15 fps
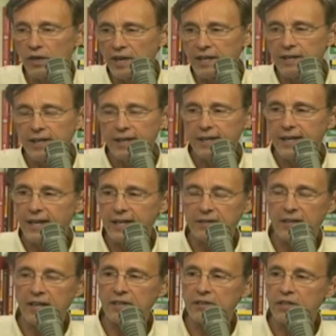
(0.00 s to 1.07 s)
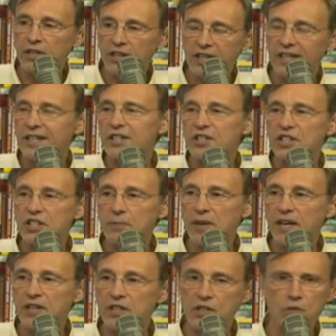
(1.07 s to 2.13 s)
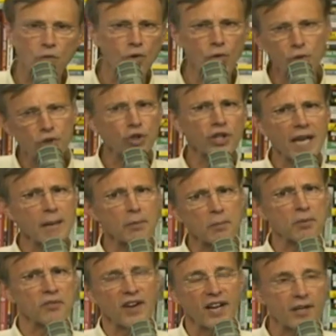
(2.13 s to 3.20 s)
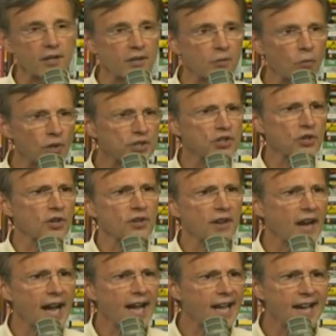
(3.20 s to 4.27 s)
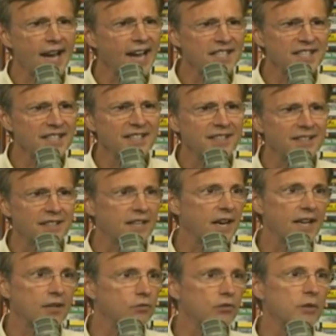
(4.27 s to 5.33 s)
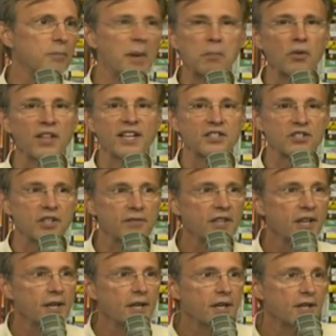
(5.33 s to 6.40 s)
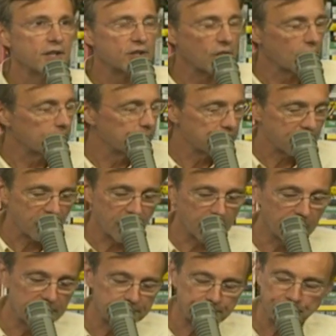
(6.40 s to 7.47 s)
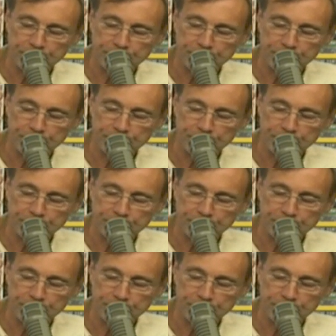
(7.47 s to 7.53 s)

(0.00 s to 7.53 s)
And I and and you get into C-SPAN and it says, who's your cable provider? And what's your I D? And I don't remember that stuff. So anyway,